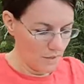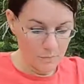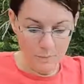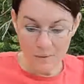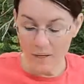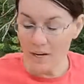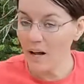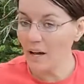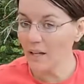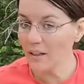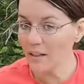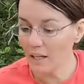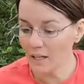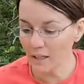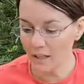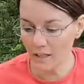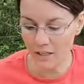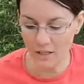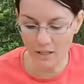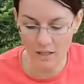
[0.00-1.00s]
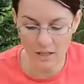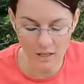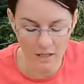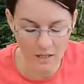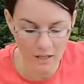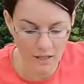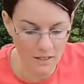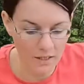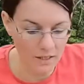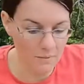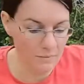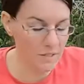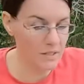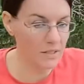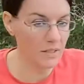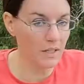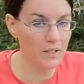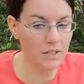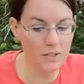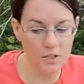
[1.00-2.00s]
But I like it and I'm
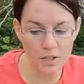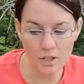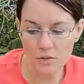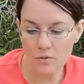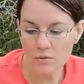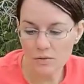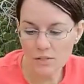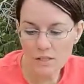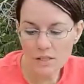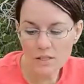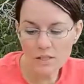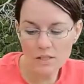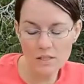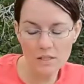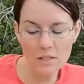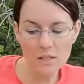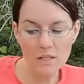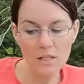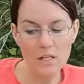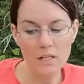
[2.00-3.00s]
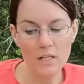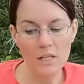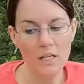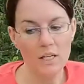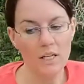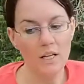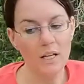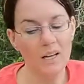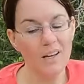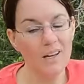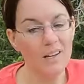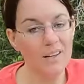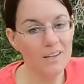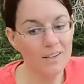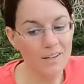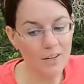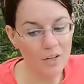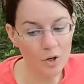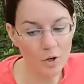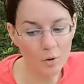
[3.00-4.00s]
excited to use it.
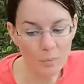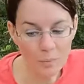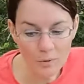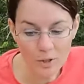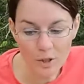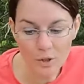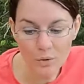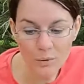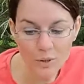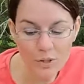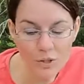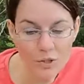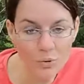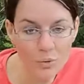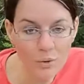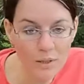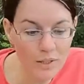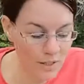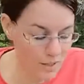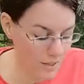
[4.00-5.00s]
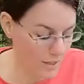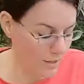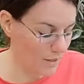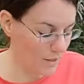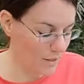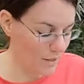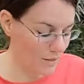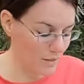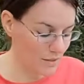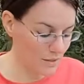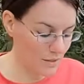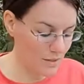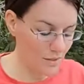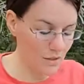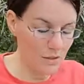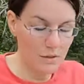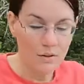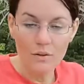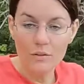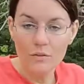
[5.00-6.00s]
And I hope you enjoyed this
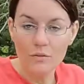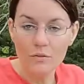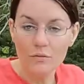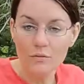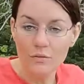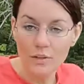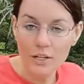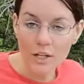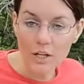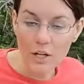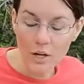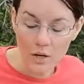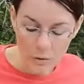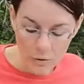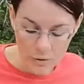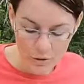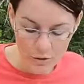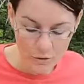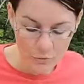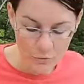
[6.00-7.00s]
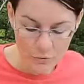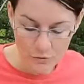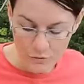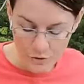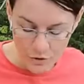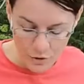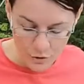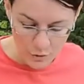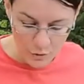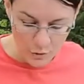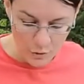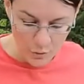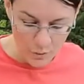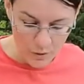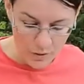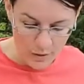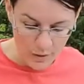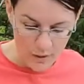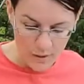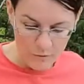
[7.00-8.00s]
video, this
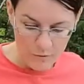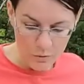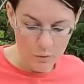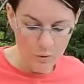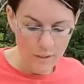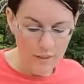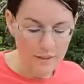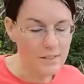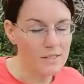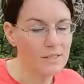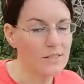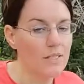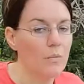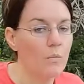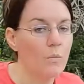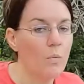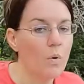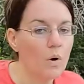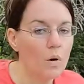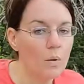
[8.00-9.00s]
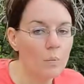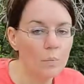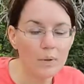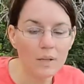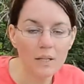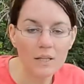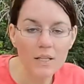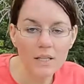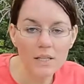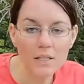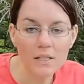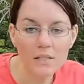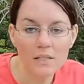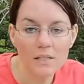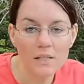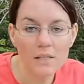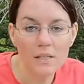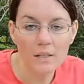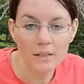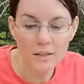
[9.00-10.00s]
review. If you'd like to see more,
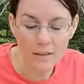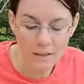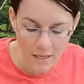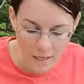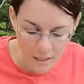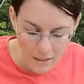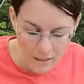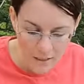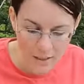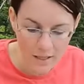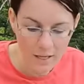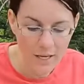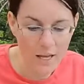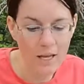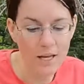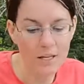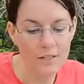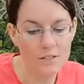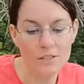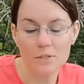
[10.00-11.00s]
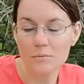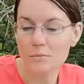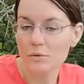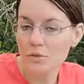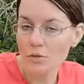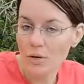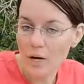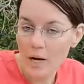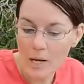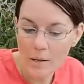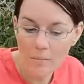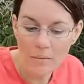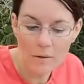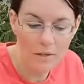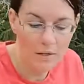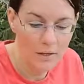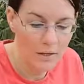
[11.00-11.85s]
please like and subscribe.